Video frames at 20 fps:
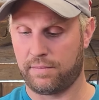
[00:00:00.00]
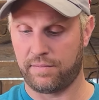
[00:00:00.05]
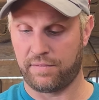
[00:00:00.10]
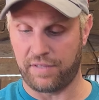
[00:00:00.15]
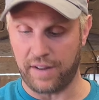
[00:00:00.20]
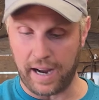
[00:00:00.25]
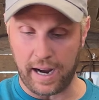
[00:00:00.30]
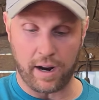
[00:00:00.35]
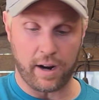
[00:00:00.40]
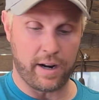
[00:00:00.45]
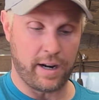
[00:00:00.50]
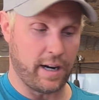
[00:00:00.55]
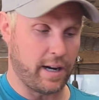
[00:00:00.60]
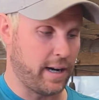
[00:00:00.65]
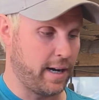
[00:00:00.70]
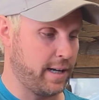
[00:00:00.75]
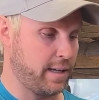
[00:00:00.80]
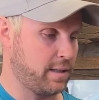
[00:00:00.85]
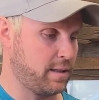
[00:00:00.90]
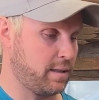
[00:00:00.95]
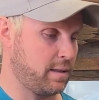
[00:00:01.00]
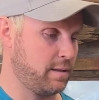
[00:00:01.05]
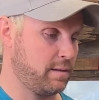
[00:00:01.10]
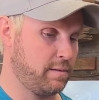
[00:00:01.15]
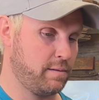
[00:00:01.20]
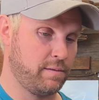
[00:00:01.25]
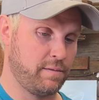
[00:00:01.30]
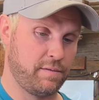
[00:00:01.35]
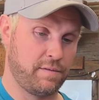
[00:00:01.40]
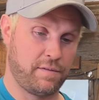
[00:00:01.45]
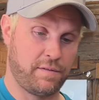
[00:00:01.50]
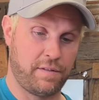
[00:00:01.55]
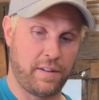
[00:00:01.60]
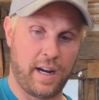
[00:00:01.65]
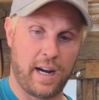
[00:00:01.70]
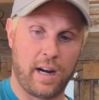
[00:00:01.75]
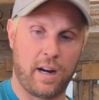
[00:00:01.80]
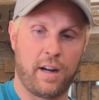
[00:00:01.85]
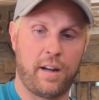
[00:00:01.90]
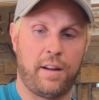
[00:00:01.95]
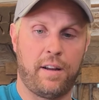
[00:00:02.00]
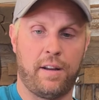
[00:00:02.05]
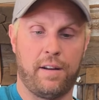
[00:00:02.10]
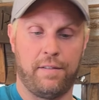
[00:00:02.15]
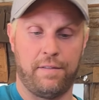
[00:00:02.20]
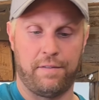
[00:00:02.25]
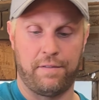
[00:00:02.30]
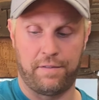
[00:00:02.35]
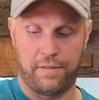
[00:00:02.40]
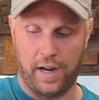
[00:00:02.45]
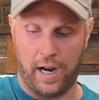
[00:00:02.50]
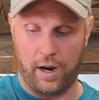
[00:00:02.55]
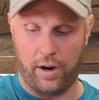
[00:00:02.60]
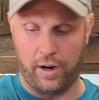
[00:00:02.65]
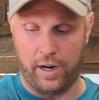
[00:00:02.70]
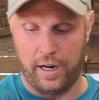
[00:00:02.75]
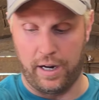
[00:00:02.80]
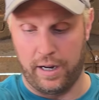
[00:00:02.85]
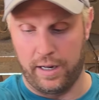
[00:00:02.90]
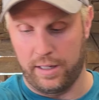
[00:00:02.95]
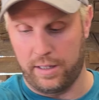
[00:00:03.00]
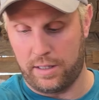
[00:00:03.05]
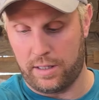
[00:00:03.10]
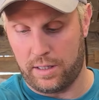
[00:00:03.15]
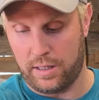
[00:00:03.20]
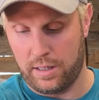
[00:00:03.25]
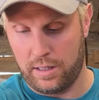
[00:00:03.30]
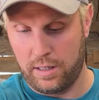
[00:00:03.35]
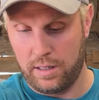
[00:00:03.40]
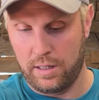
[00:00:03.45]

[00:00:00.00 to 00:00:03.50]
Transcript: Very nice. Very, very nice.